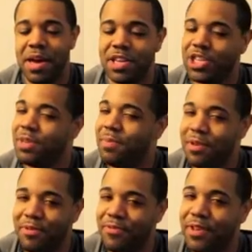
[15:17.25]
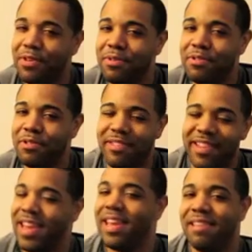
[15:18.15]
a cheat meal feels or
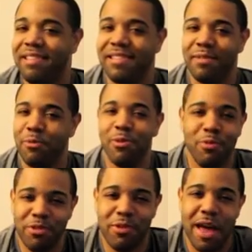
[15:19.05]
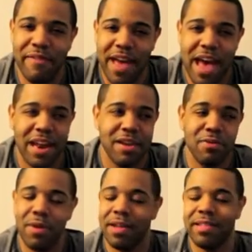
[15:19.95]
tastes when, once you haven't had it in a while.